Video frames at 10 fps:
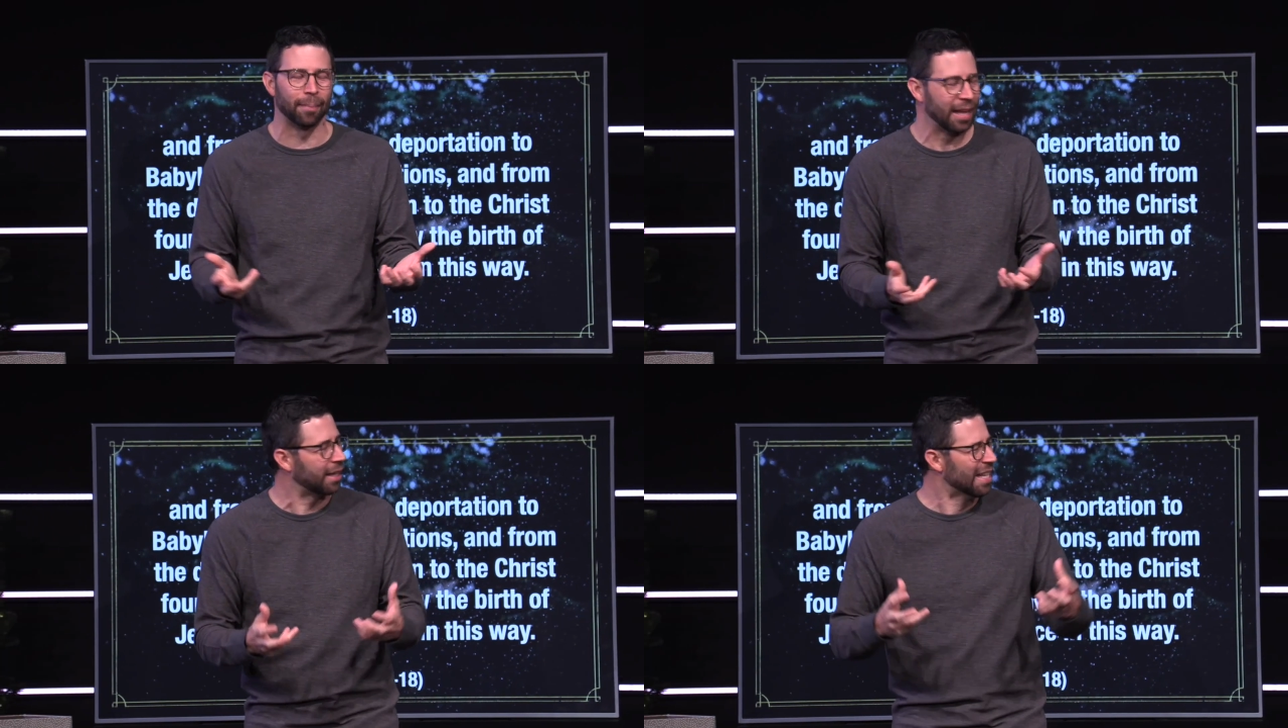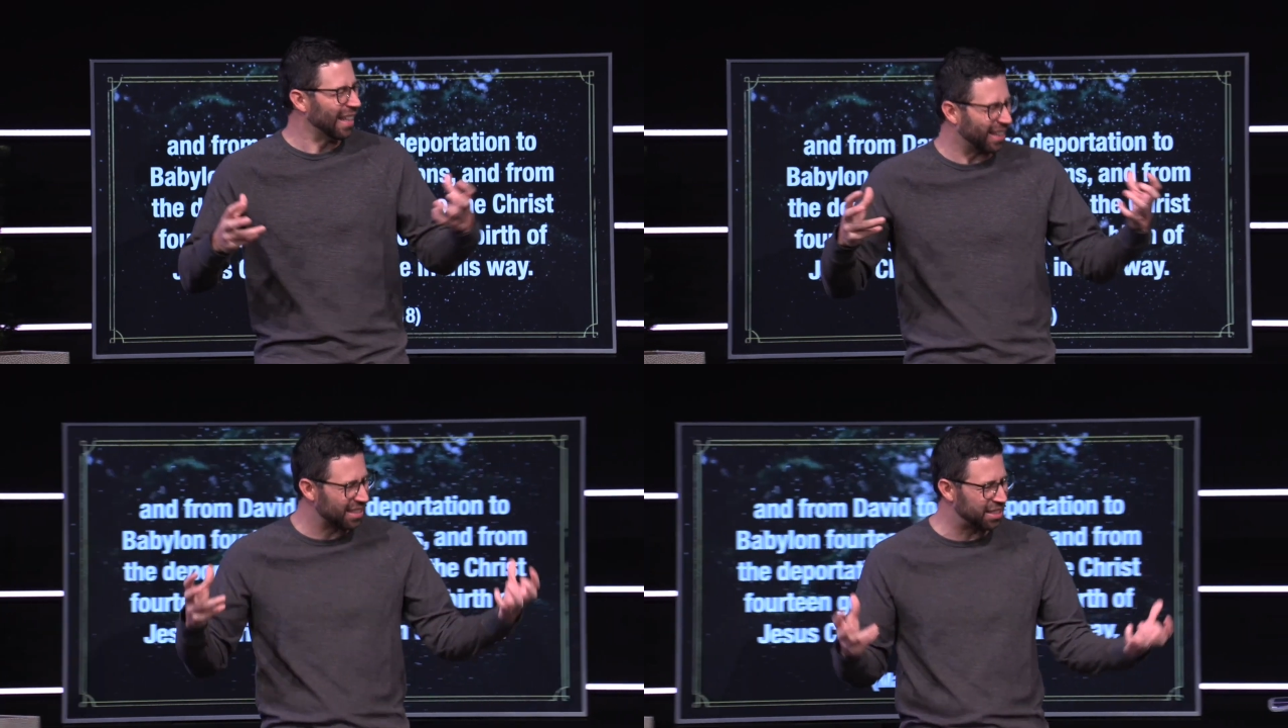I mean,
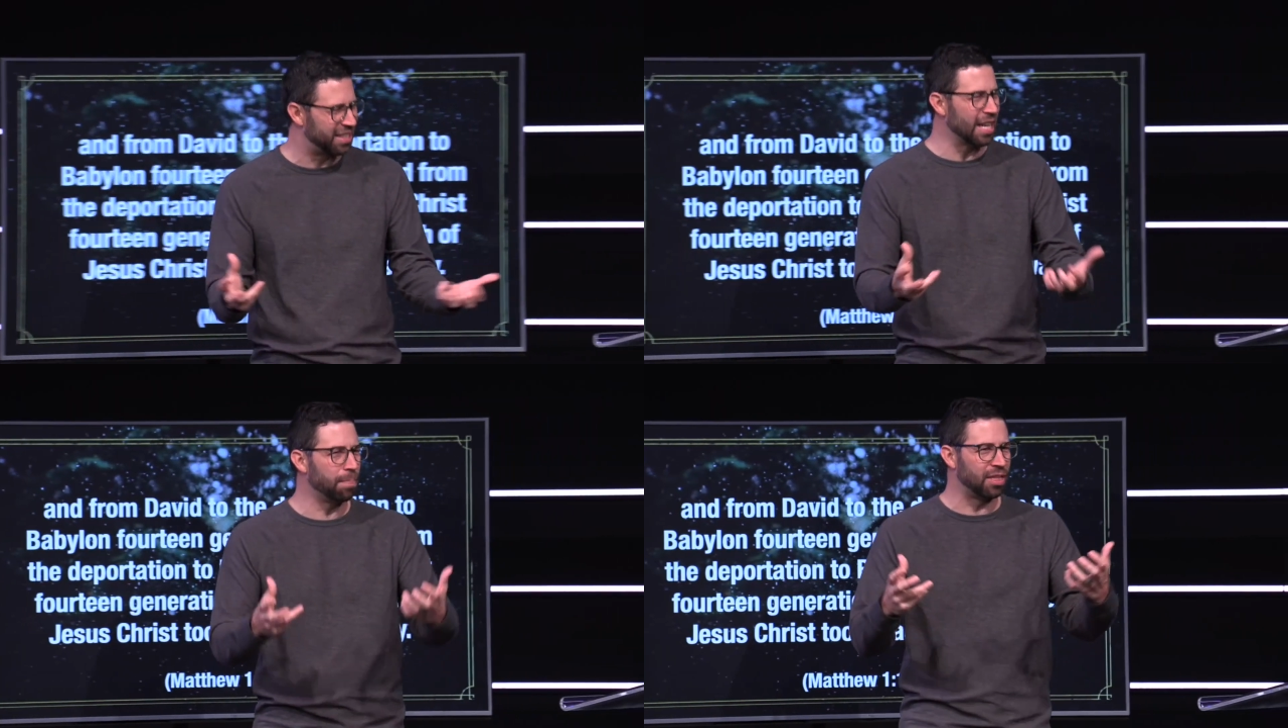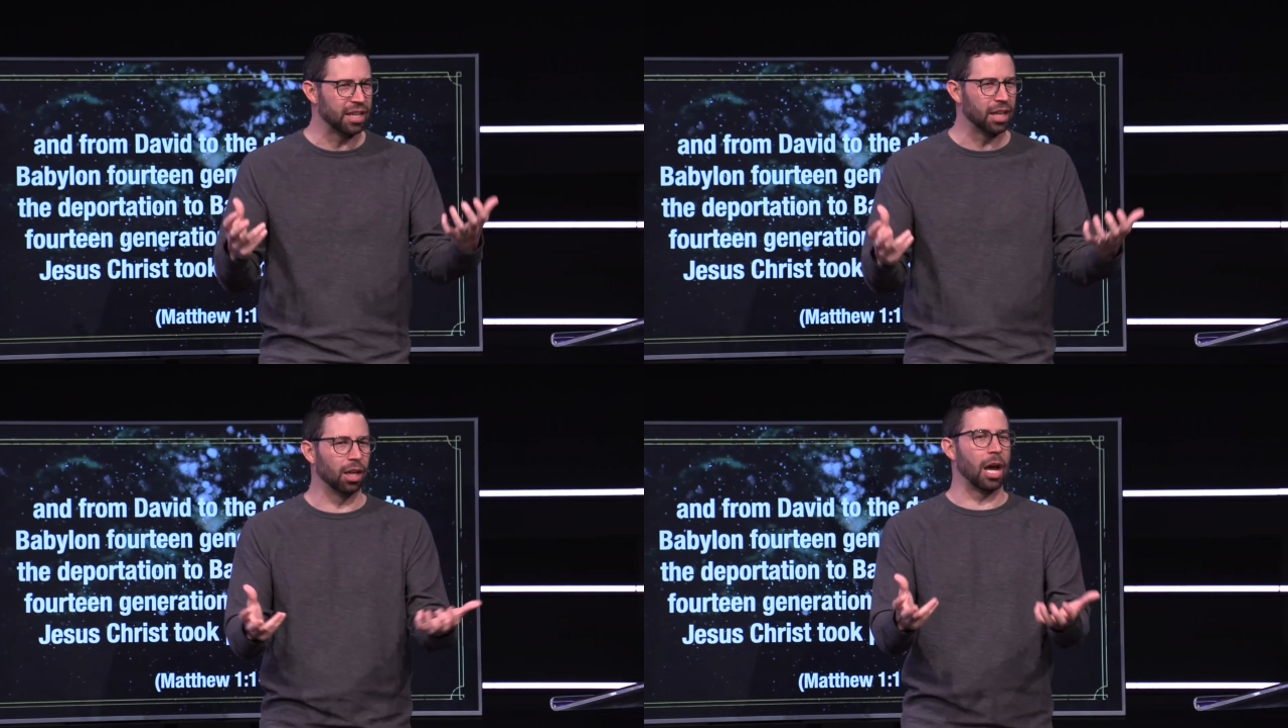like this deep
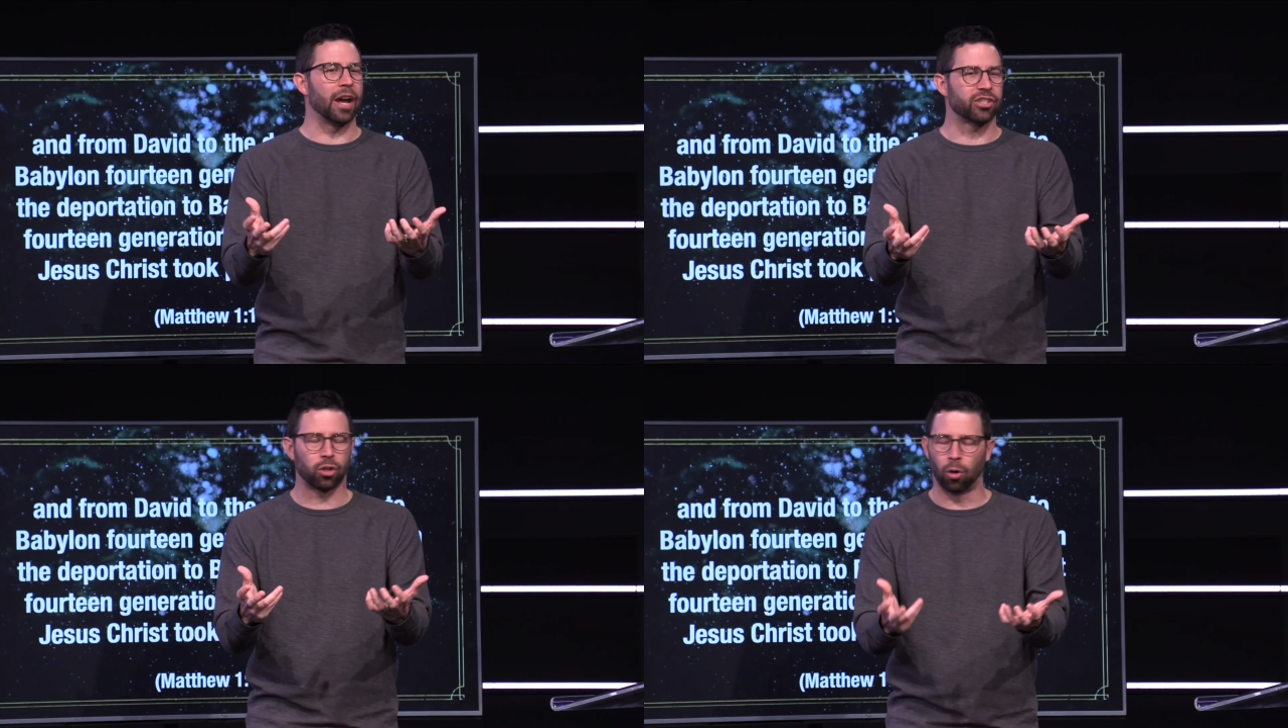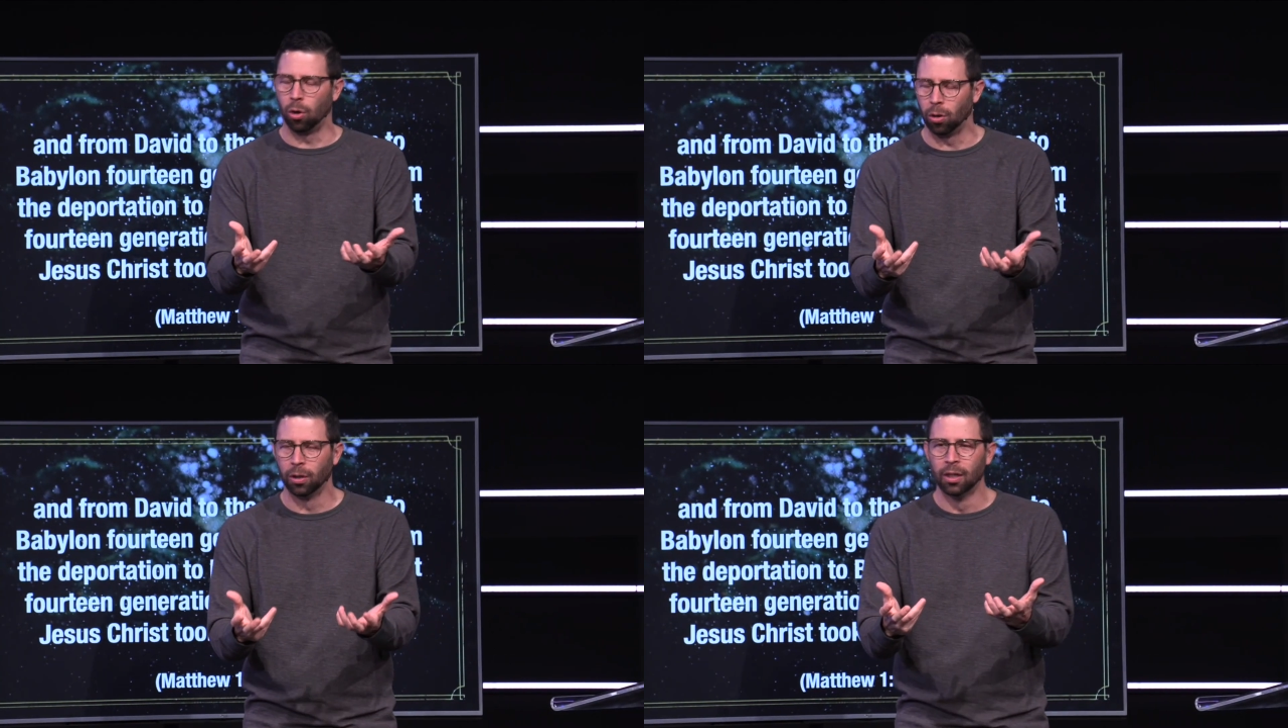
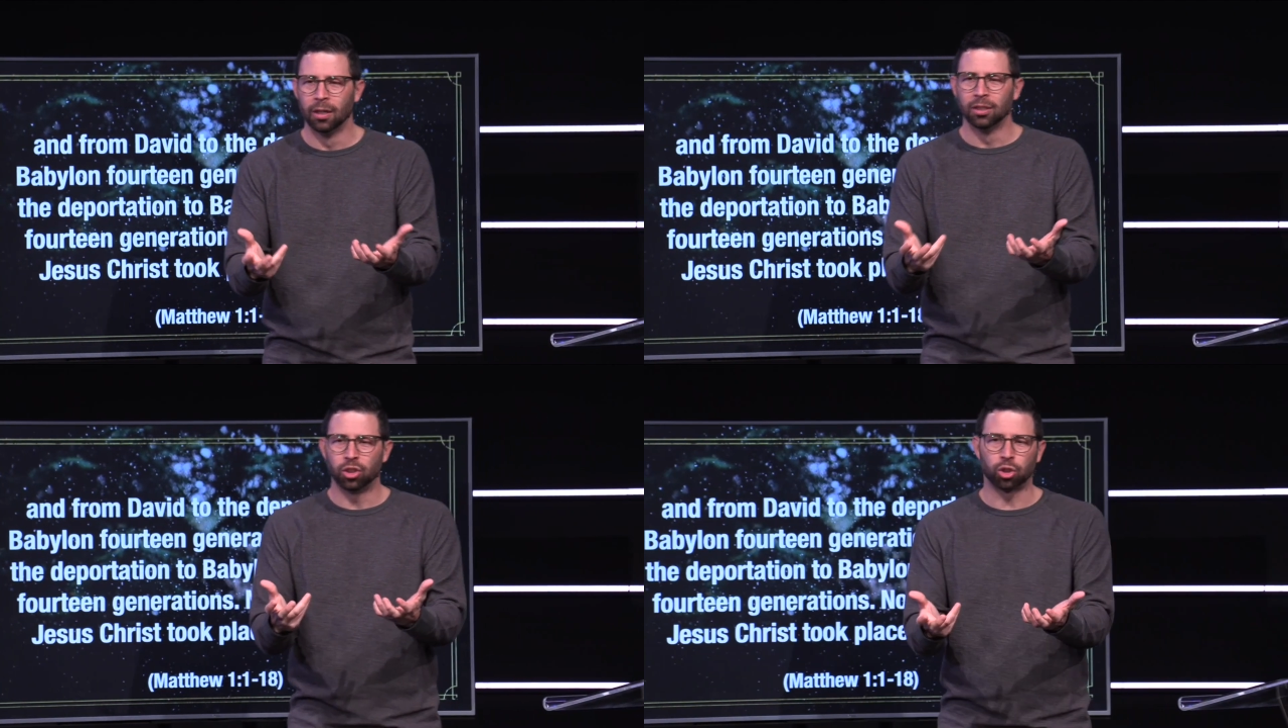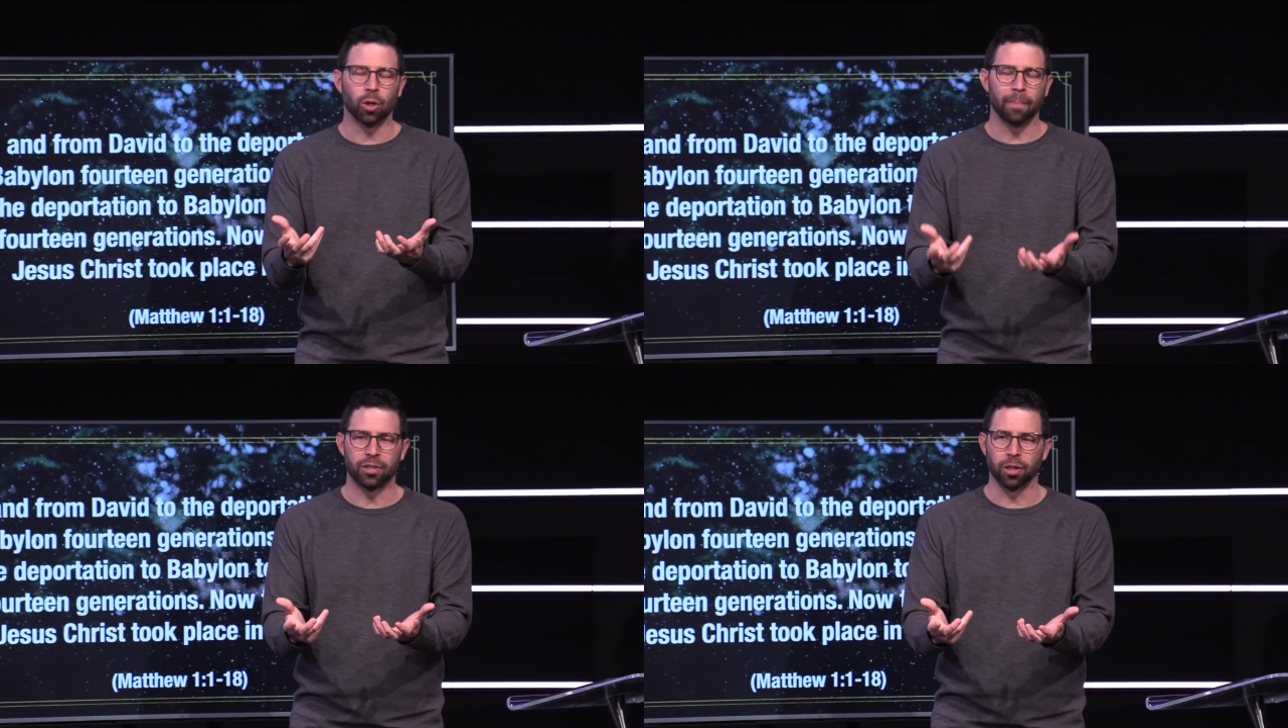theological
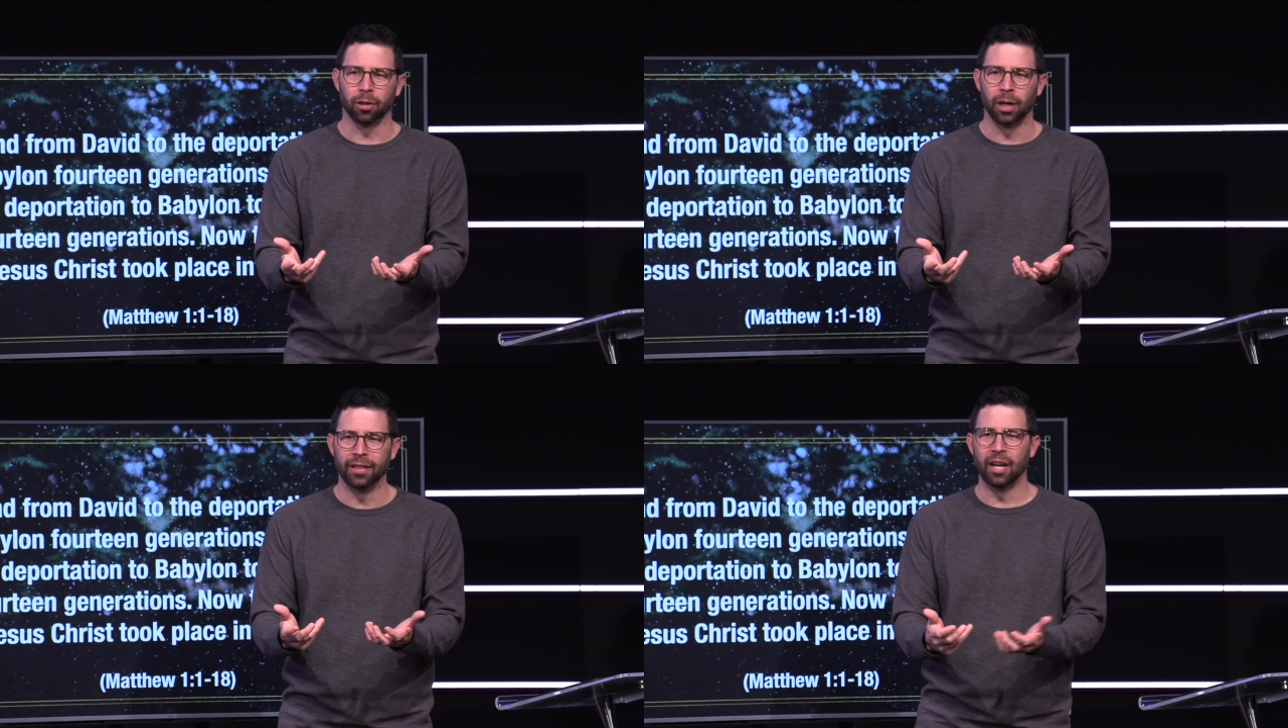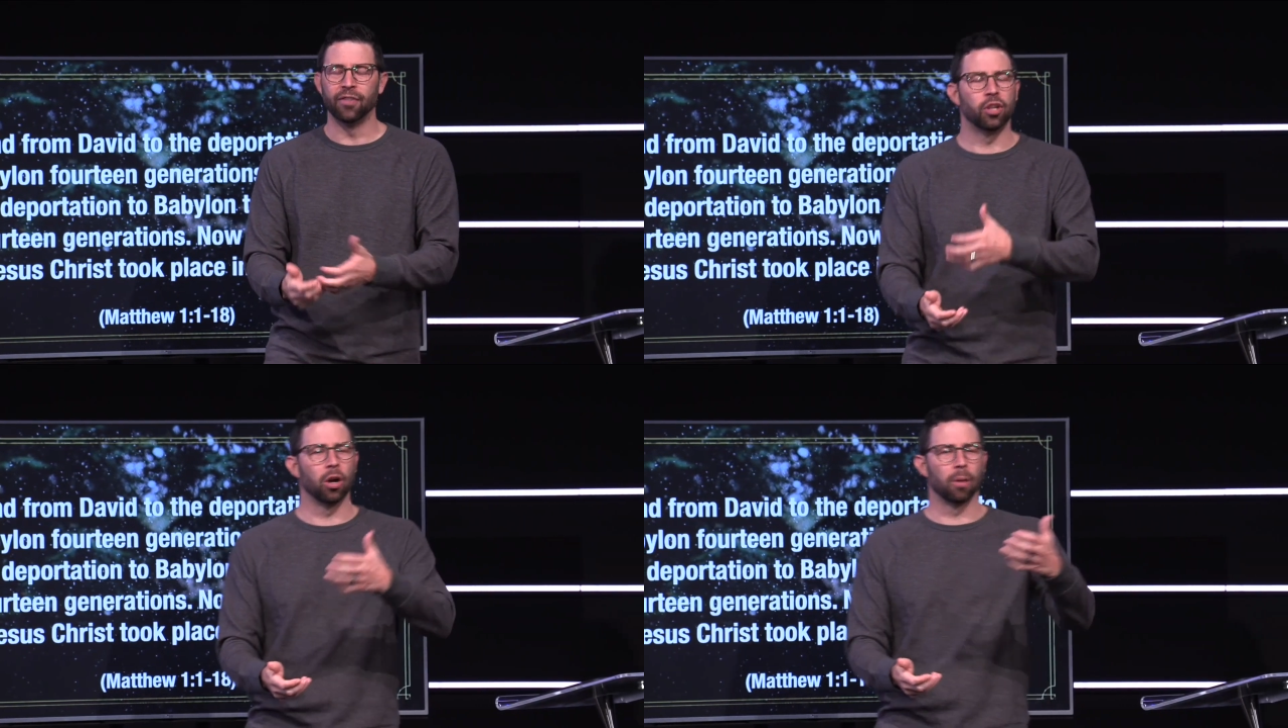scripture. And then if you go to